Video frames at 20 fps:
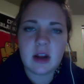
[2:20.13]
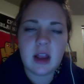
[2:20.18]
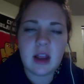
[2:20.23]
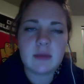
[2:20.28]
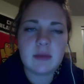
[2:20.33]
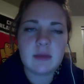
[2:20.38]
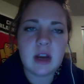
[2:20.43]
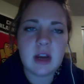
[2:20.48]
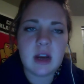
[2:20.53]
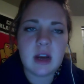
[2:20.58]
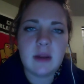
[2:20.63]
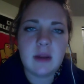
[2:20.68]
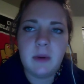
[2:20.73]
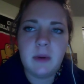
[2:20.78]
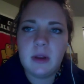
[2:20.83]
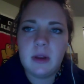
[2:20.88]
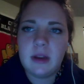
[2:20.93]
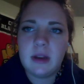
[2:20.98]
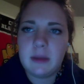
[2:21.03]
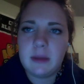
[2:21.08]
I'm trying to
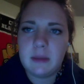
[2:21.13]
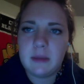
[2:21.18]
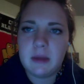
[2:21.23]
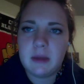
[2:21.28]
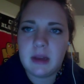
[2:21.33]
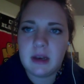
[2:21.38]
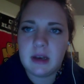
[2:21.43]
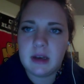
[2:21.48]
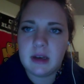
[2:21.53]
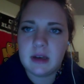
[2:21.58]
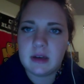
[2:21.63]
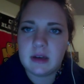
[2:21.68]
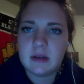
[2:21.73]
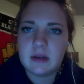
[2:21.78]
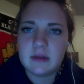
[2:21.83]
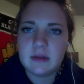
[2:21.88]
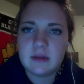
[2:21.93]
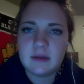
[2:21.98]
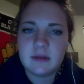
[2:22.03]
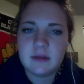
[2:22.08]
pull it up in
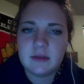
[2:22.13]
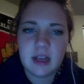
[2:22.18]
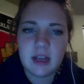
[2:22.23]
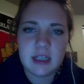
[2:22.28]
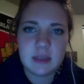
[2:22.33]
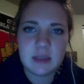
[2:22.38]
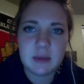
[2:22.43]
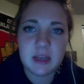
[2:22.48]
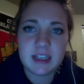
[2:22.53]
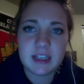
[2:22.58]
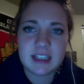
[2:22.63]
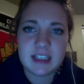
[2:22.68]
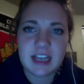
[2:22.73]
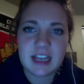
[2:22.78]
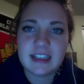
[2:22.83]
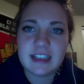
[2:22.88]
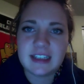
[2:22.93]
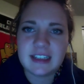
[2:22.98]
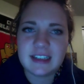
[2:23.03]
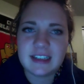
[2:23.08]

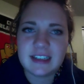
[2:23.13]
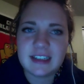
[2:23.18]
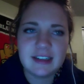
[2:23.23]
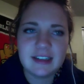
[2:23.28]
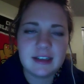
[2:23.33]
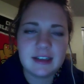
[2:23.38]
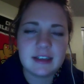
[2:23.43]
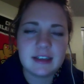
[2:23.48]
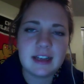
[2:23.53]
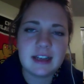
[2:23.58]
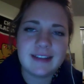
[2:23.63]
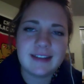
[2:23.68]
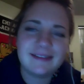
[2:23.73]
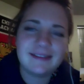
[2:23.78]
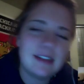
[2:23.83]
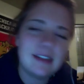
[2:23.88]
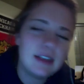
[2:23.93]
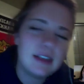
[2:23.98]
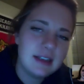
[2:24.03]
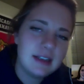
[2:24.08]
SPSS because I
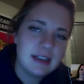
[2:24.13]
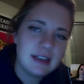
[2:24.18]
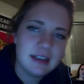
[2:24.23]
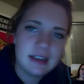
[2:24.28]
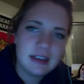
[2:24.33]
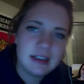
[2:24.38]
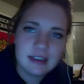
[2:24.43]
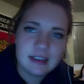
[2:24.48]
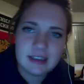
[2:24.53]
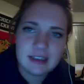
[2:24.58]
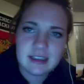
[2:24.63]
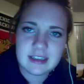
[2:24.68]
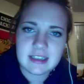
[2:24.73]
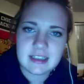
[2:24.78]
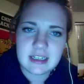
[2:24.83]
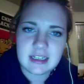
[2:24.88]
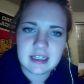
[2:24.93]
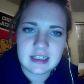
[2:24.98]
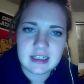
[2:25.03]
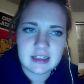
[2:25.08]

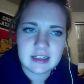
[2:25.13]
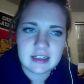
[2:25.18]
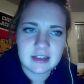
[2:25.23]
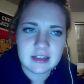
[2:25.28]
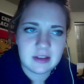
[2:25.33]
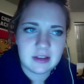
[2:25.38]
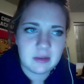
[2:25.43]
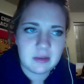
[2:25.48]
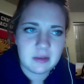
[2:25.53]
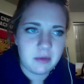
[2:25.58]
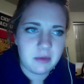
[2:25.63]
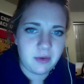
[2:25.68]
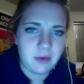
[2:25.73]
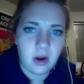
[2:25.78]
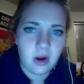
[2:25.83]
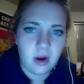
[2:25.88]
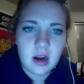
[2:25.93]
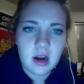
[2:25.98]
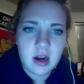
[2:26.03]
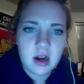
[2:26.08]
didn't do them
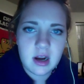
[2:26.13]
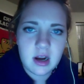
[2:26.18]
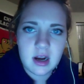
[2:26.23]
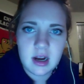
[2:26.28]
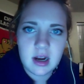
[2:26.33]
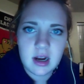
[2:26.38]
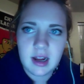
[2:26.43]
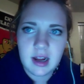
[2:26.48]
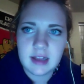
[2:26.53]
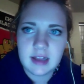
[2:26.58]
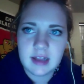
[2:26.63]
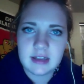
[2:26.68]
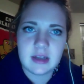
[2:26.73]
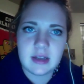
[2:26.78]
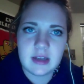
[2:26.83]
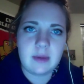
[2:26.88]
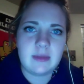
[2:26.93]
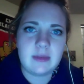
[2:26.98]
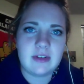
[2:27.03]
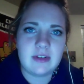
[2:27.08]
before. And so
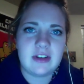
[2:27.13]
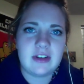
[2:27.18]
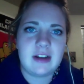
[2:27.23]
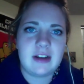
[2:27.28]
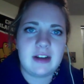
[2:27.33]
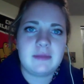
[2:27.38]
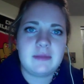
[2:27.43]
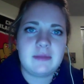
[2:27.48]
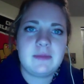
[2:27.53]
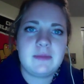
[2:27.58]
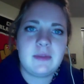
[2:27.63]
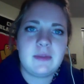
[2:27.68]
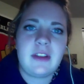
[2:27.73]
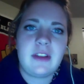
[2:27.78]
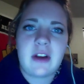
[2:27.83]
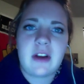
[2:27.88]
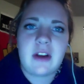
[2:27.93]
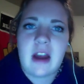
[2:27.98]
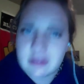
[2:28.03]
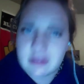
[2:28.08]
I'm just trying to run
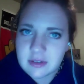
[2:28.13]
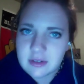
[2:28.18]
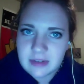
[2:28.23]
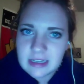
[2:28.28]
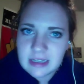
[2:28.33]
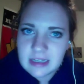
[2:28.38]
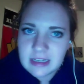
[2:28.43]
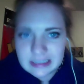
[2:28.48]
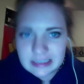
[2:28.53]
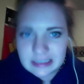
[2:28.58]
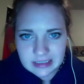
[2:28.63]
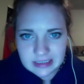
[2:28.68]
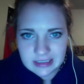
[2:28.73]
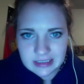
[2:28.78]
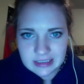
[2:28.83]
the graphs real fast.